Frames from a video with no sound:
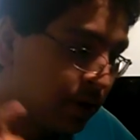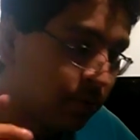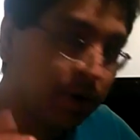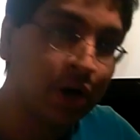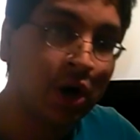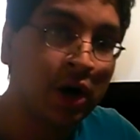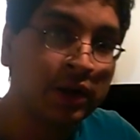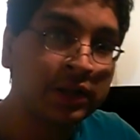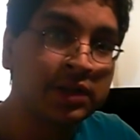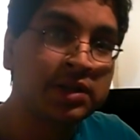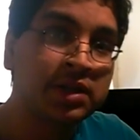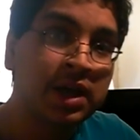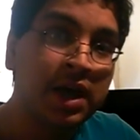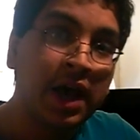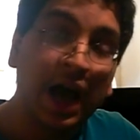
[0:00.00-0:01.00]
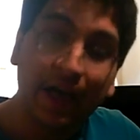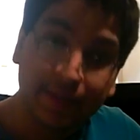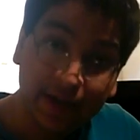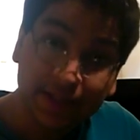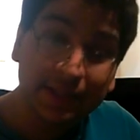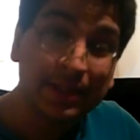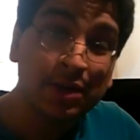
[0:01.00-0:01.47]
Regardless,
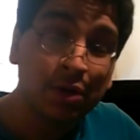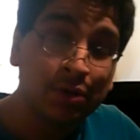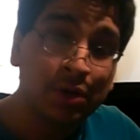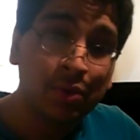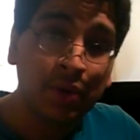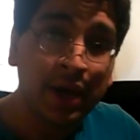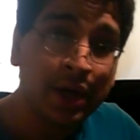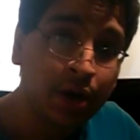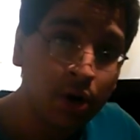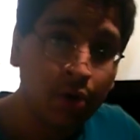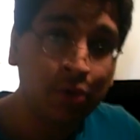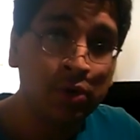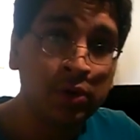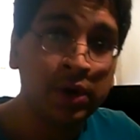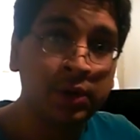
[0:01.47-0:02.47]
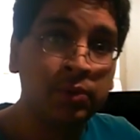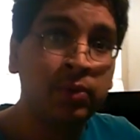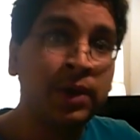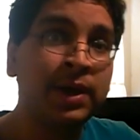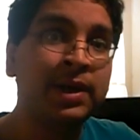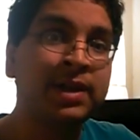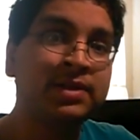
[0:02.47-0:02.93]
that's the only way Goku could
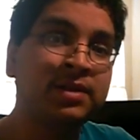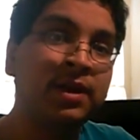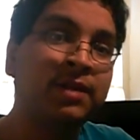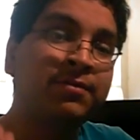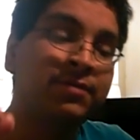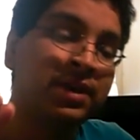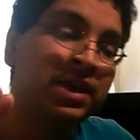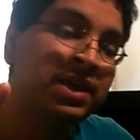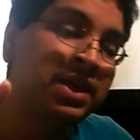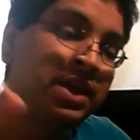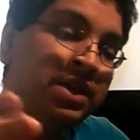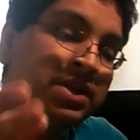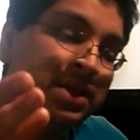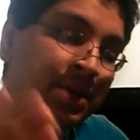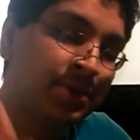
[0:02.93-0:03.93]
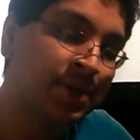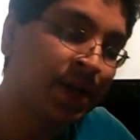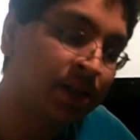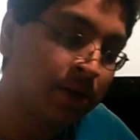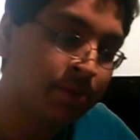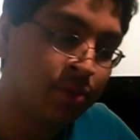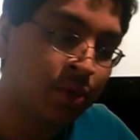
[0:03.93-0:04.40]
win is if he
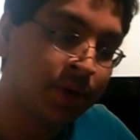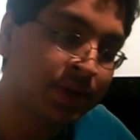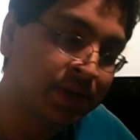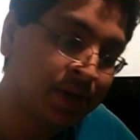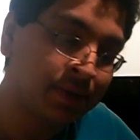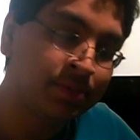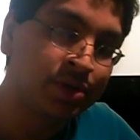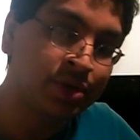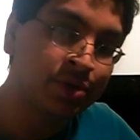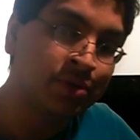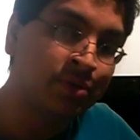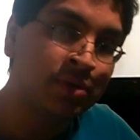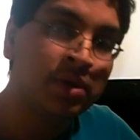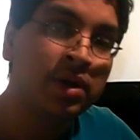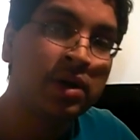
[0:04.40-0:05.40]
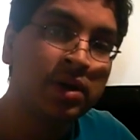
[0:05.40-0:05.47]
teleports him to